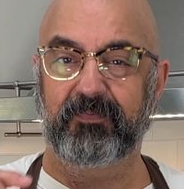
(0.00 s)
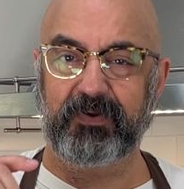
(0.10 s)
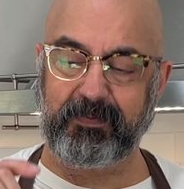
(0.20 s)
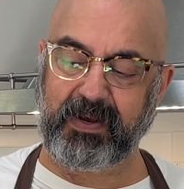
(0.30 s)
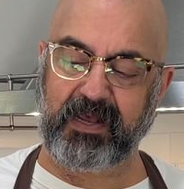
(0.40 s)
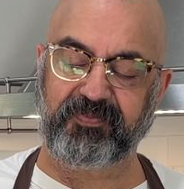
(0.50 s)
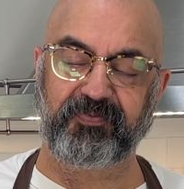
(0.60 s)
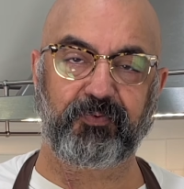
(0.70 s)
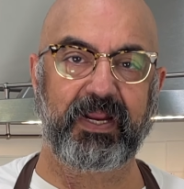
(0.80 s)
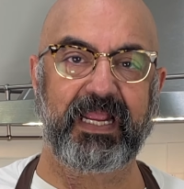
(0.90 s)
with about
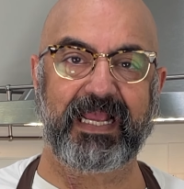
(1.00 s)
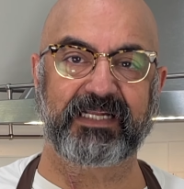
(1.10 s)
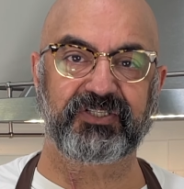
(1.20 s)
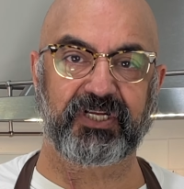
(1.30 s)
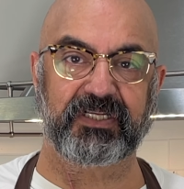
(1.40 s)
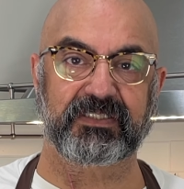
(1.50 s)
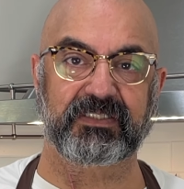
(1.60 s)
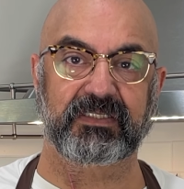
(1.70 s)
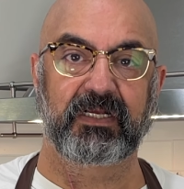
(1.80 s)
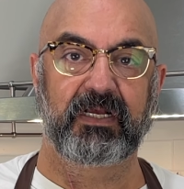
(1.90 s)
3
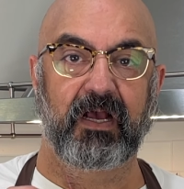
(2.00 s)
inches